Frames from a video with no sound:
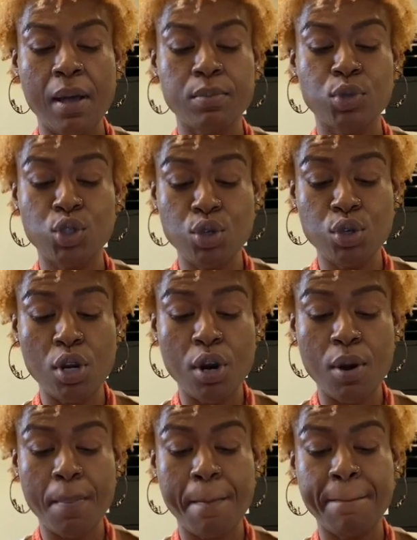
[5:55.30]

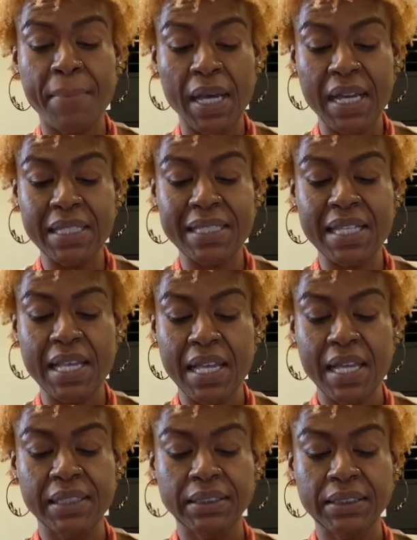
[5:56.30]
sooner, but
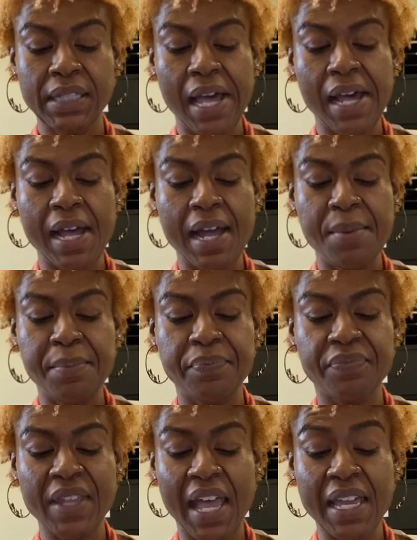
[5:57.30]

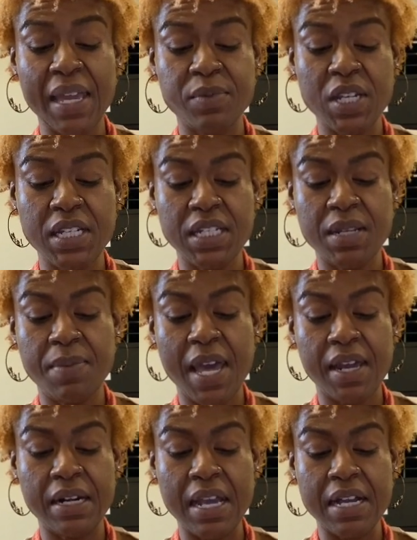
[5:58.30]
I kept changing the
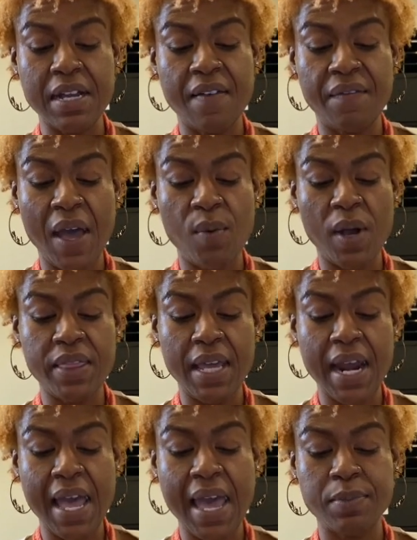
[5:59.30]
pattern. I couldn't find one
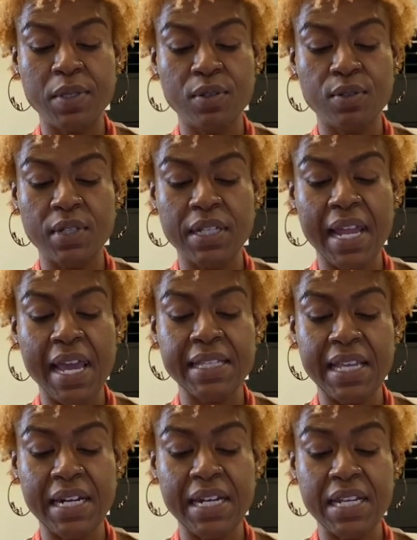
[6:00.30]
that I absolutely liked,
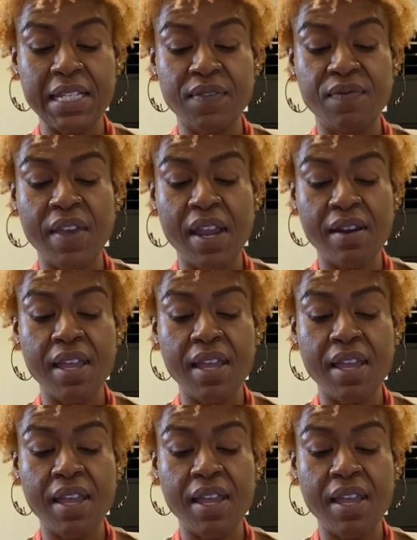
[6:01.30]
and it is very